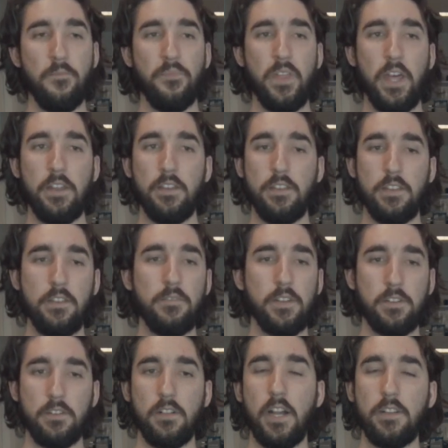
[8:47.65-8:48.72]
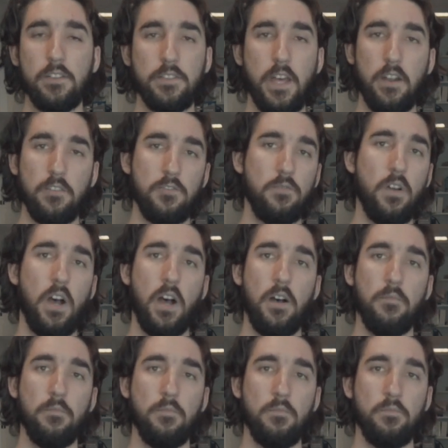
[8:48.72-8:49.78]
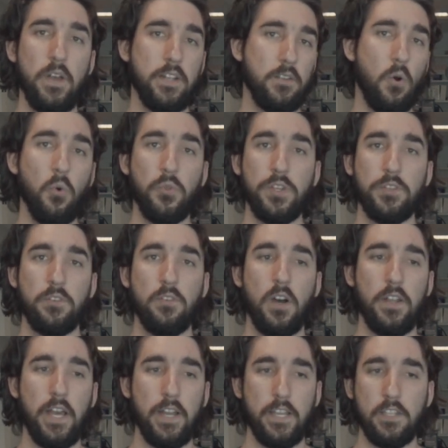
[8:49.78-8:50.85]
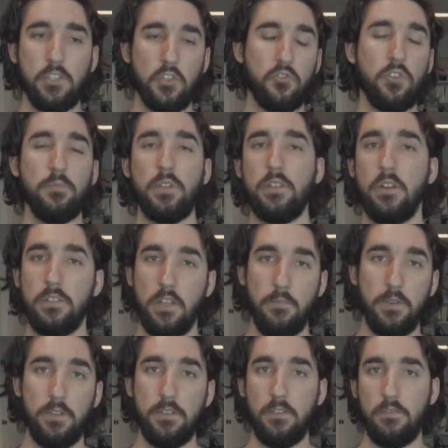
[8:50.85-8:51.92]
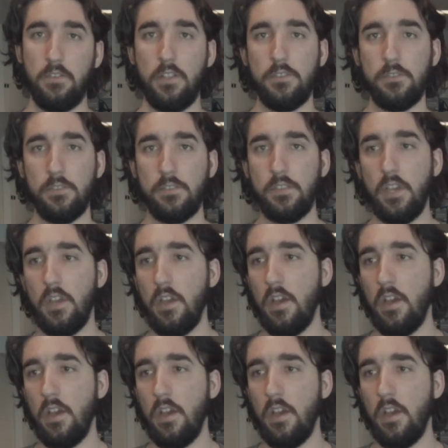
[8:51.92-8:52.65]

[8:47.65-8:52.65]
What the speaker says: than even collectors that are meant only to run at extremely low temperature differentials,